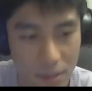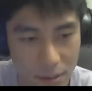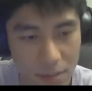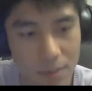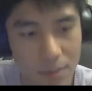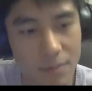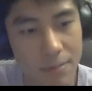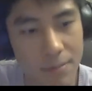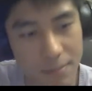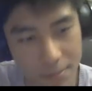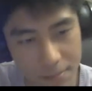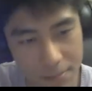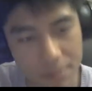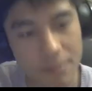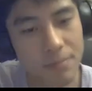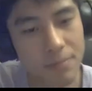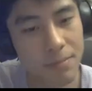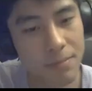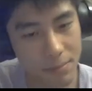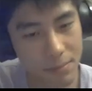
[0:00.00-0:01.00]
But then
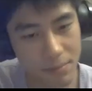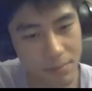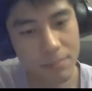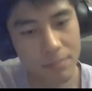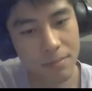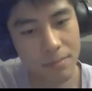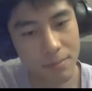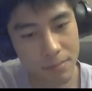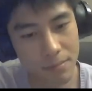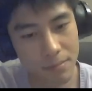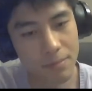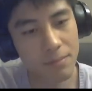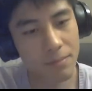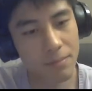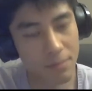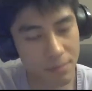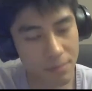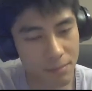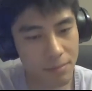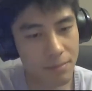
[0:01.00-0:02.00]
obviously these are
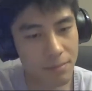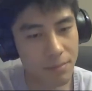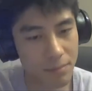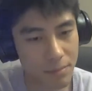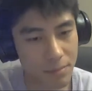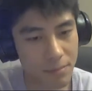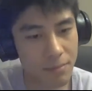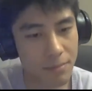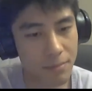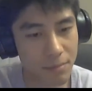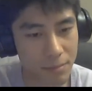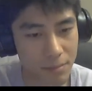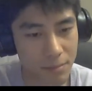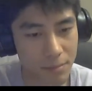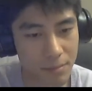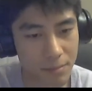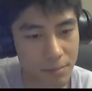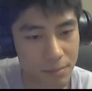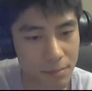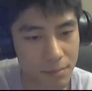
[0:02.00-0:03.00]
custom
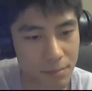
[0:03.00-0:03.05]
dice,